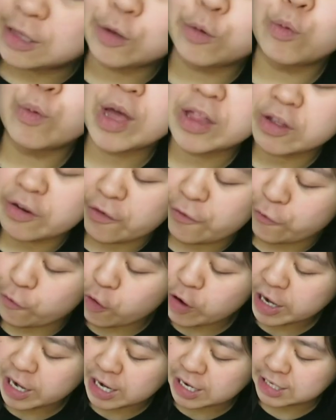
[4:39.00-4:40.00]
the weather
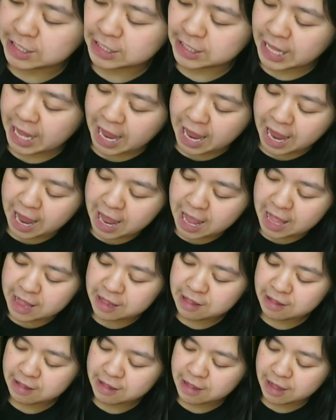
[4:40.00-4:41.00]
forecast
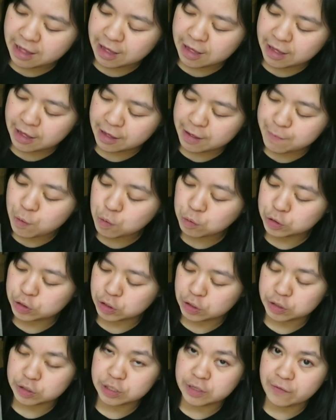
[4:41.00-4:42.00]
and the
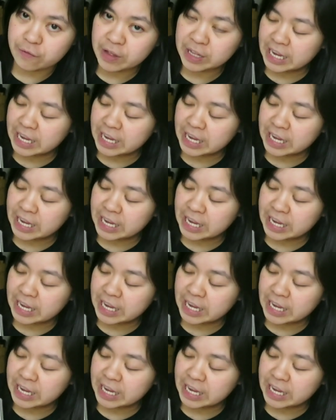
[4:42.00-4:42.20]
emotions, the